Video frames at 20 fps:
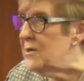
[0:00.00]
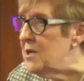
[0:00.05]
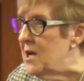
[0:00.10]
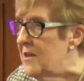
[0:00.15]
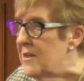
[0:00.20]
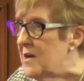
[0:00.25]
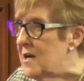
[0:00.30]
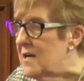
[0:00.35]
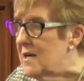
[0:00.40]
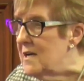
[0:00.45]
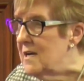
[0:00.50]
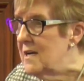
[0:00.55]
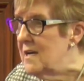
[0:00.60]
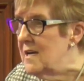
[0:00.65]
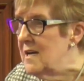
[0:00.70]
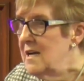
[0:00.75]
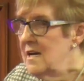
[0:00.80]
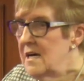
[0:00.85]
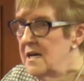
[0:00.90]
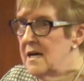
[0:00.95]
another.
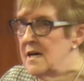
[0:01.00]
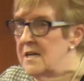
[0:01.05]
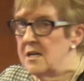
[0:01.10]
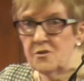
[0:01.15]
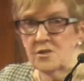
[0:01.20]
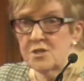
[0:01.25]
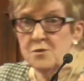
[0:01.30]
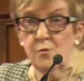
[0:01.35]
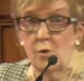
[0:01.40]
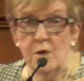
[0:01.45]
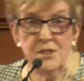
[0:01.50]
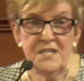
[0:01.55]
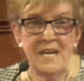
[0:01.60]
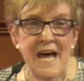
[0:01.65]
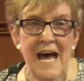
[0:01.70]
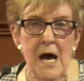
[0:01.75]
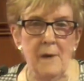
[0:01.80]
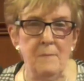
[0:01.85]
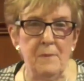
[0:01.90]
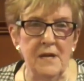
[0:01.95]
And it just wasn't
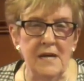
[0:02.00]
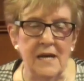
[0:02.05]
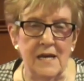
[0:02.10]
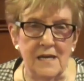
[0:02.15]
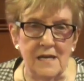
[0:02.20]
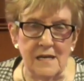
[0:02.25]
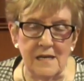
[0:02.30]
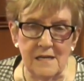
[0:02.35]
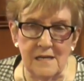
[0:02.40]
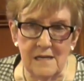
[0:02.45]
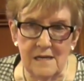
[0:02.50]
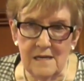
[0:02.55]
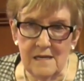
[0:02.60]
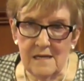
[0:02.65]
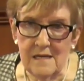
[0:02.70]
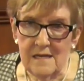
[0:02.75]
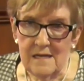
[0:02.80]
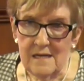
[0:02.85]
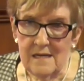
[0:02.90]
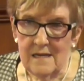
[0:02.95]
happening.
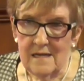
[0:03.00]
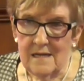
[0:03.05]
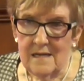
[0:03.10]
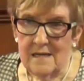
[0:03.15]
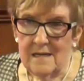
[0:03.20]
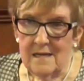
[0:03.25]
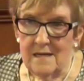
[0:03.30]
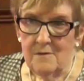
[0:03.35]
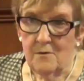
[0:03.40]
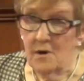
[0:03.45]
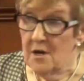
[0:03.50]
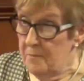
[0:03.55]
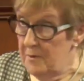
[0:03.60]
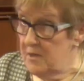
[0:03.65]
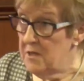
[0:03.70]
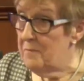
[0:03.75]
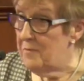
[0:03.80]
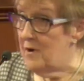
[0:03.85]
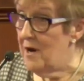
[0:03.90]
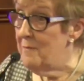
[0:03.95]
What
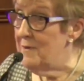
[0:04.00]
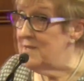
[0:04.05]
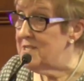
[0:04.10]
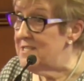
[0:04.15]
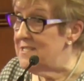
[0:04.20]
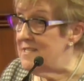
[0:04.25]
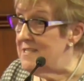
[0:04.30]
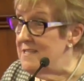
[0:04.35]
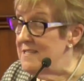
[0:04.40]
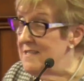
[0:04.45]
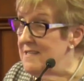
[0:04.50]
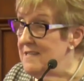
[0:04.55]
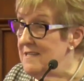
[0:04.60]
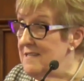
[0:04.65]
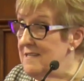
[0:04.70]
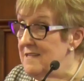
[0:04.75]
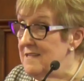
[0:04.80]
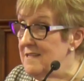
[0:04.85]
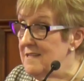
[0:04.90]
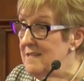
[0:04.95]
about the promise?
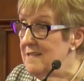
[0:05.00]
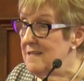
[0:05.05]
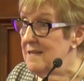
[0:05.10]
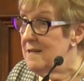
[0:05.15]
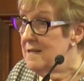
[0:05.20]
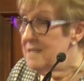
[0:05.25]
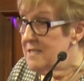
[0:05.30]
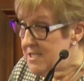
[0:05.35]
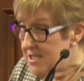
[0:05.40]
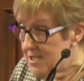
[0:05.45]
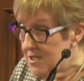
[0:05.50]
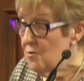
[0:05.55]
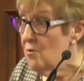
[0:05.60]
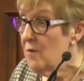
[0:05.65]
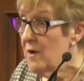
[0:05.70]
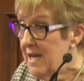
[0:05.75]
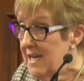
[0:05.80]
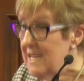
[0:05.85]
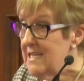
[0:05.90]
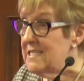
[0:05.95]
It's
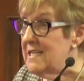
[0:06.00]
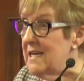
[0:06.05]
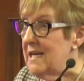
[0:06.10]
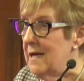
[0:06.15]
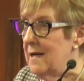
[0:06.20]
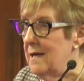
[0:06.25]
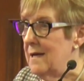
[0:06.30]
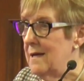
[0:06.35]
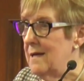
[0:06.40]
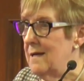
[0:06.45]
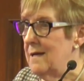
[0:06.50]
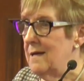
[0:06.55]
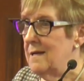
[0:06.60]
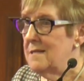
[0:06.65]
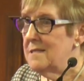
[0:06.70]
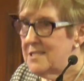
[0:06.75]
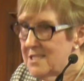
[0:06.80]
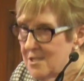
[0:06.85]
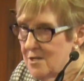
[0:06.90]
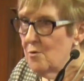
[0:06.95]
so easy,
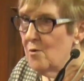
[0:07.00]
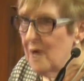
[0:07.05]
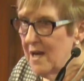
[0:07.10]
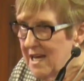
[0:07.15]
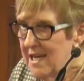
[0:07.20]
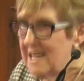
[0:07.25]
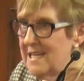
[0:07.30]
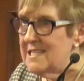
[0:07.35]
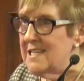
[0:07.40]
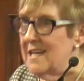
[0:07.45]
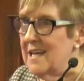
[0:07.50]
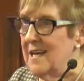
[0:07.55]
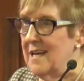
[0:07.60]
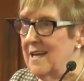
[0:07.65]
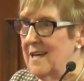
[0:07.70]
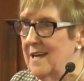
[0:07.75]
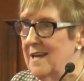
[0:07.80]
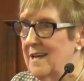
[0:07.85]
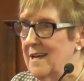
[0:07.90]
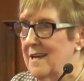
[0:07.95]
so
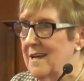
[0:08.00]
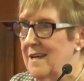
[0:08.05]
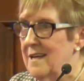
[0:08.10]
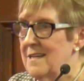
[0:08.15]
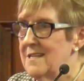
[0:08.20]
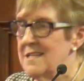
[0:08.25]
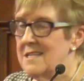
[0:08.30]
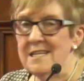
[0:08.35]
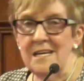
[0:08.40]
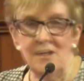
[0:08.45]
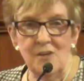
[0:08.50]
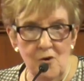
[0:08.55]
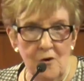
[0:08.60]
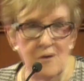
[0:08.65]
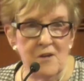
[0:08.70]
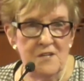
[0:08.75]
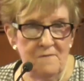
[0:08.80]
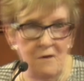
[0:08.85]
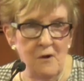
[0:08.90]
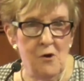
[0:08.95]
easy to think
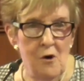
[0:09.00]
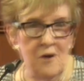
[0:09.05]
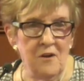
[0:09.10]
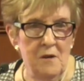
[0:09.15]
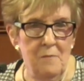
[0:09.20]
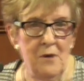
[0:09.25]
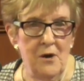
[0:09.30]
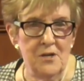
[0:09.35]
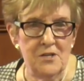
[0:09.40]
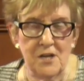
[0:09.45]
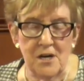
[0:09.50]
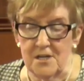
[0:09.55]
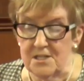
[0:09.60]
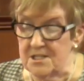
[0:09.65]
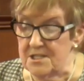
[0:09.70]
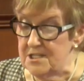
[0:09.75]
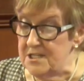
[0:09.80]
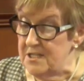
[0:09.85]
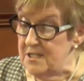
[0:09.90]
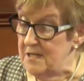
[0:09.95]
God has forgotten about
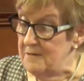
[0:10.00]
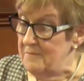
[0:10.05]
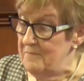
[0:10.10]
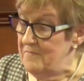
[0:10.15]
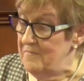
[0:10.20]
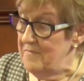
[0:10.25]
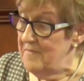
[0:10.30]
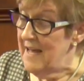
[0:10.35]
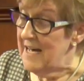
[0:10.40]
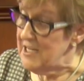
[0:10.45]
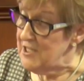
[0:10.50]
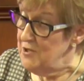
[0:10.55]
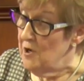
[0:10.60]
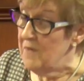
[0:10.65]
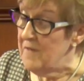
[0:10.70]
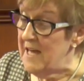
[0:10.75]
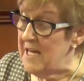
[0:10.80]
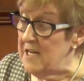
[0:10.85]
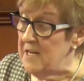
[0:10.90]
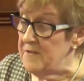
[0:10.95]
us. And that's
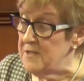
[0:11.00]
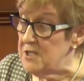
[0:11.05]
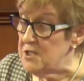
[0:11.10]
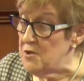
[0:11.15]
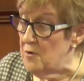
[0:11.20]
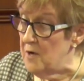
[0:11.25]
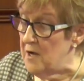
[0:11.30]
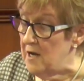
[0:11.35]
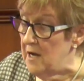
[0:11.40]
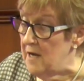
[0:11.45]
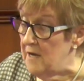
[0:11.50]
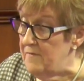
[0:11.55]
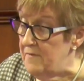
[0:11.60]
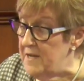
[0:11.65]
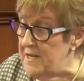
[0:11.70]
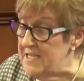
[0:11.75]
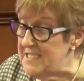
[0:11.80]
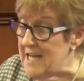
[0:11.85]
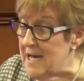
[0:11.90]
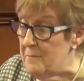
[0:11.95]
not the end of the story. I'll, I'll
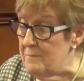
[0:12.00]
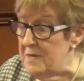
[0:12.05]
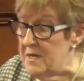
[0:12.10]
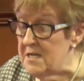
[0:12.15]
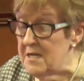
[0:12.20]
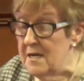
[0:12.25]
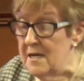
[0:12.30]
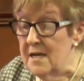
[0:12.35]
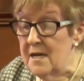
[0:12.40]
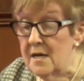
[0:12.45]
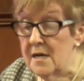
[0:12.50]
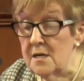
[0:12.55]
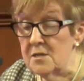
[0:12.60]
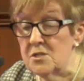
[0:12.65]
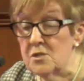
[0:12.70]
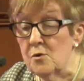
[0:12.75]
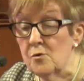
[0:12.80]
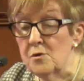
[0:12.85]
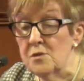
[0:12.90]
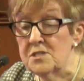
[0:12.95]
finish that bit uh,
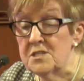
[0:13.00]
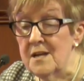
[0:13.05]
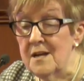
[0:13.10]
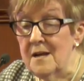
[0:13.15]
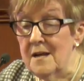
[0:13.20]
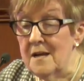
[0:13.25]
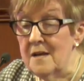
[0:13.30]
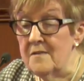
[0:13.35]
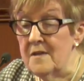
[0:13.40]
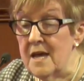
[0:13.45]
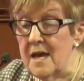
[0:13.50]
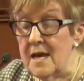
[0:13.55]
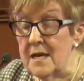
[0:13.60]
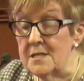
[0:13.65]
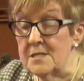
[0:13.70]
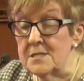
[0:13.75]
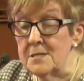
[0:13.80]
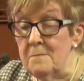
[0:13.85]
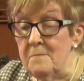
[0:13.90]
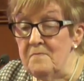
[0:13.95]
towards the
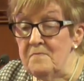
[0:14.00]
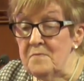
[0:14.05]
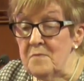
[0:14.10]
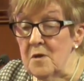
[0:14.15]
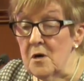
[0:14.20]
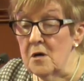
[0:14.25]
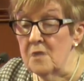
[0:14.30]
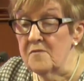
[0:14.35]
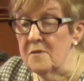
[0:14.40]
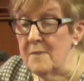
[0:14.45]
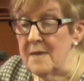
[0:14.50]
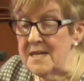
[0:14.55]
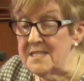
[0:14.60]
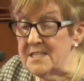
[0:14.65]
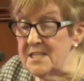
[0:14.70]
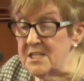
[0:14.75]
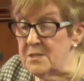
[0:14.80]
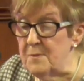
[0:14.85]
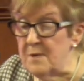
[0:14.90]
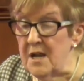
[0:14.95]
end of the
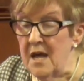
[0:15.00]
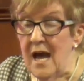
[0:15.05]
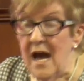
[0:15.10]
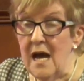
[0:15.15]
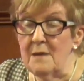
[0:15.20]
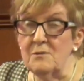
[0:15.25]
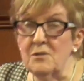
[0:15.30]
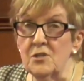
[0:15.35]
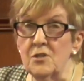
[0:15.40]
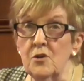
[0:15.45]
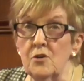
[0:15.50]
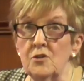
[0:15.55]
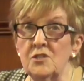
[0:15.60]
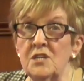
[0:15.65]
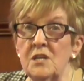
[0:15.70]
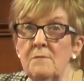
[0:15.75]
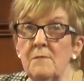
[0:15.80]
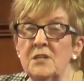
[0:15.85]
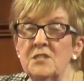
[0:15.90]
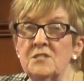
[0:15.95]
message. But I'm sure
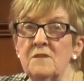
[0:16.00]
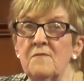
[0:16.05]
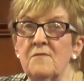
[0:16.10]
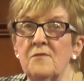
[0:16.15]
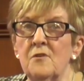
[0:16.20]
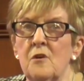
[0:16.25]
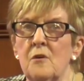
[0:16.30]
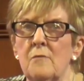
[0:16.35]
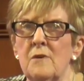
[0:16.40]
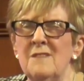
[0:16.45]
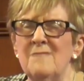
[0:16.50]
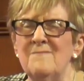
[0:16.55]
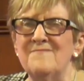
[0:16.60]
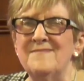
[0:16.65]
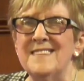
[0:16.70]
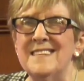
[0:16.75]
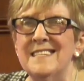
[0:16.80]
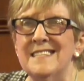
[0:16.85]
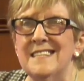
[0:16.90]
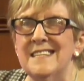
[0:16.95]
she must have thought, well,
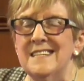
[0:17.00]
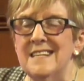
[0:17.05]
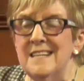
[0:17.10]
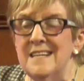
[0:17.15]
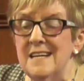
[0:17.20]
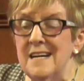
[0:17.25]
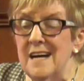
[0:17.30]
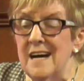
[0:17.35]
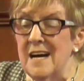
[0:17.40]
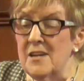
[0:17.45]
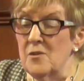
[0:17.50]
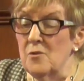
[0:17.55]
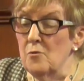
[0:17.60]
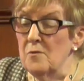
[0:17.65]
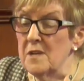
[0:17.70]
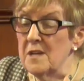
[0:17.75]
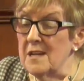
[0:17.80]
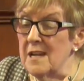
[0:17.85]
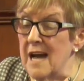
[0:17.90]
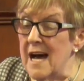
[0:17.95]
I know
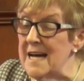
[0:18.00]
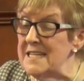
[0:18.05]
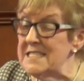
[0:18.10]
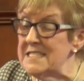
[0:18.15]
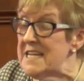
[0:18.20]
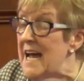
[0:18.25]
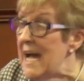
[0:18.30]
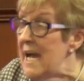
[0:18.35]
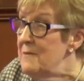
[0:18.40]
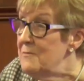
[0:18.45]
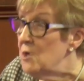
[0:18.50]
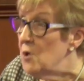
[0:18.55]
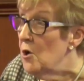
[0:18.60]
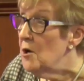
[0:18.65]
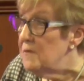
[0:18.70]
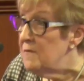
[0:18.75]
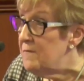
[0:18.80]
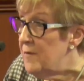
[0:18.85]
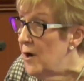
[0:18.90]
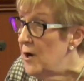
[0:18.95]
that last time
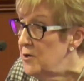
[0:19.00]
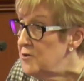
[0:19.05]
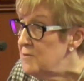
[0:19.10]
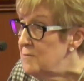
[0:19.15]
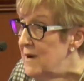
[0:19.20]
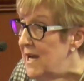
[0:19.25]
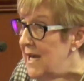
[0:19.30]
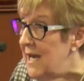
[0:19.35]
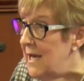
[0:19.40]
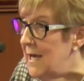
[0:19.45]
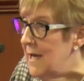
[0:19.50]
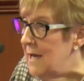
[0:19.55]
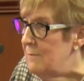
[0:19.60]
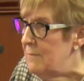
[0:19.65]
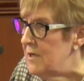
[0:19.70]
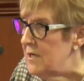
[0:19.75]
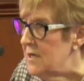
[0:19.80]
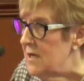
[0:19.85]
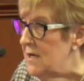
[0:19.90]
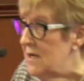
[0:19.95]
God found me,
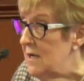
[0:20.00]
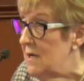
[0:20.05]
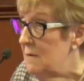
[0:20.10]
but,